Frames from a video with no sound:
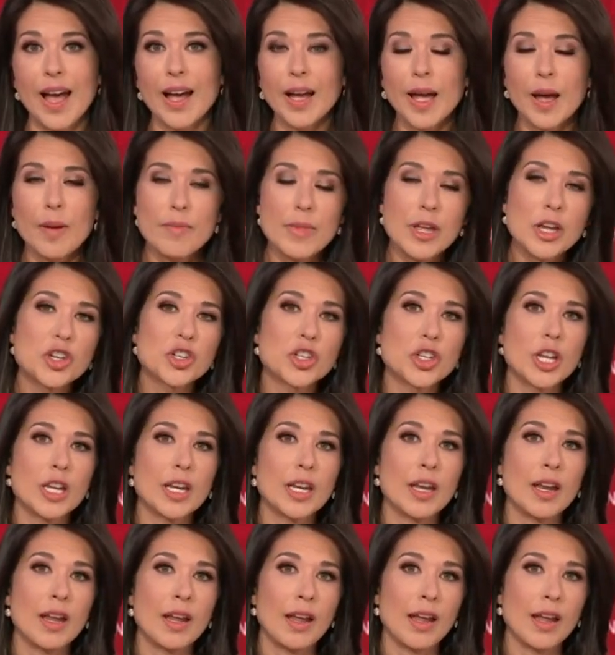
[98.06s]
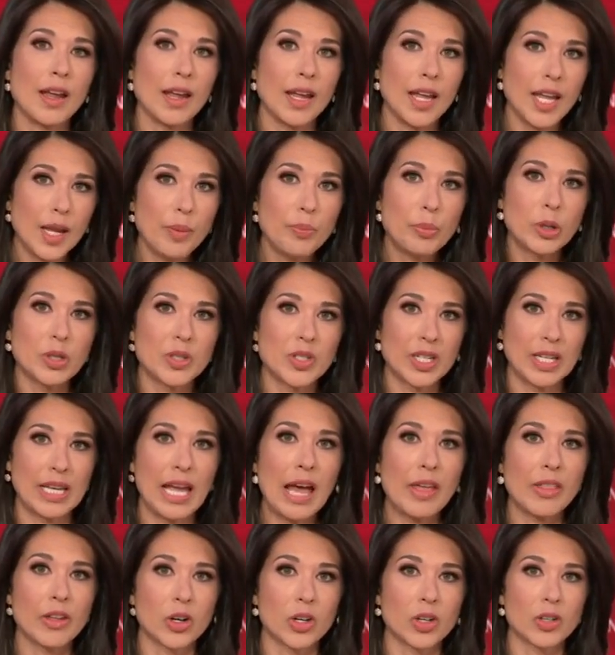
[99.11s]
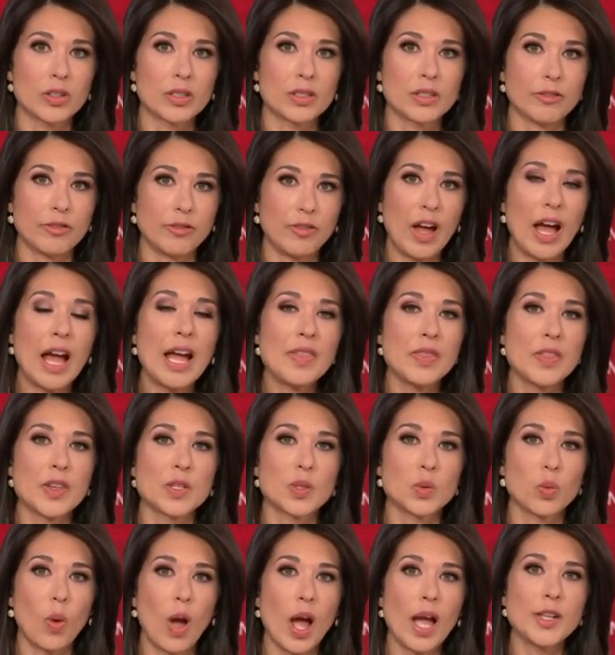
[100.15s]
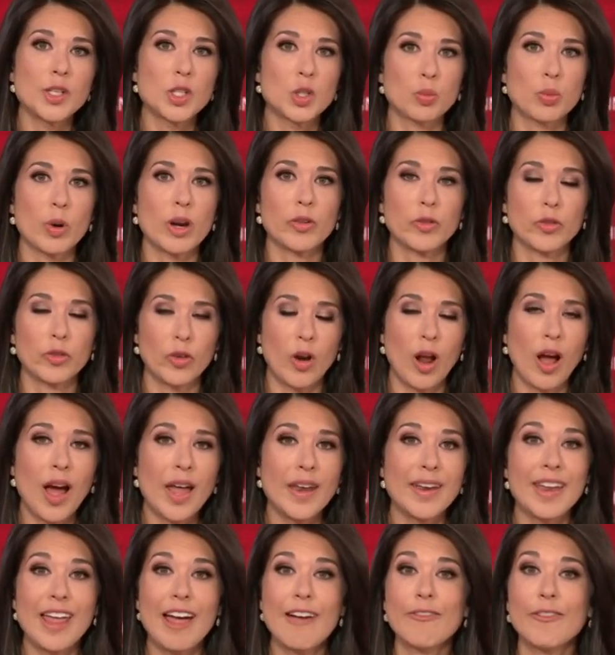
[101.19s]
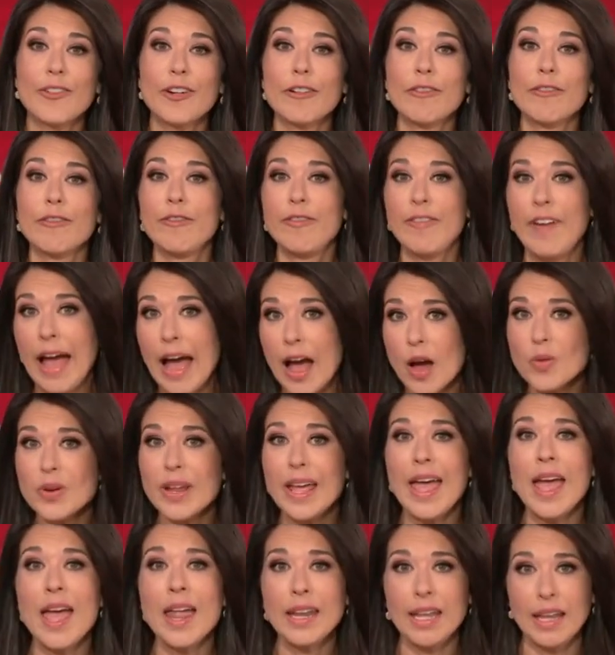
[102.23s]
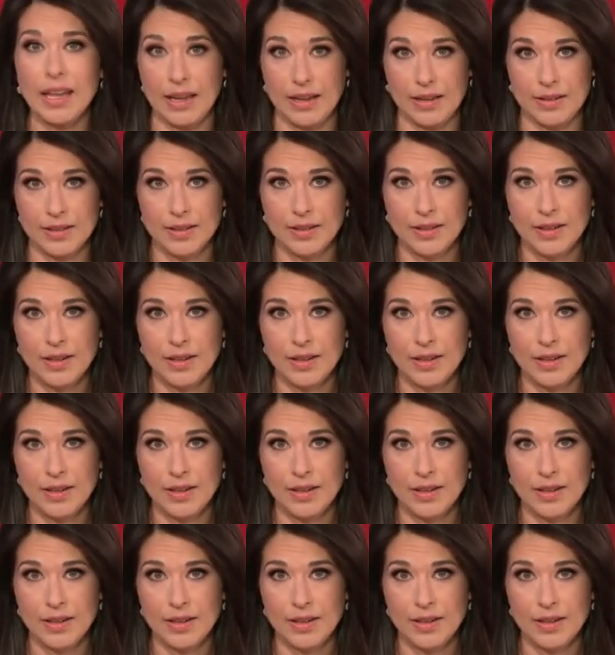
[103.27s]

A commission he put together to find this widespread fraud never found any.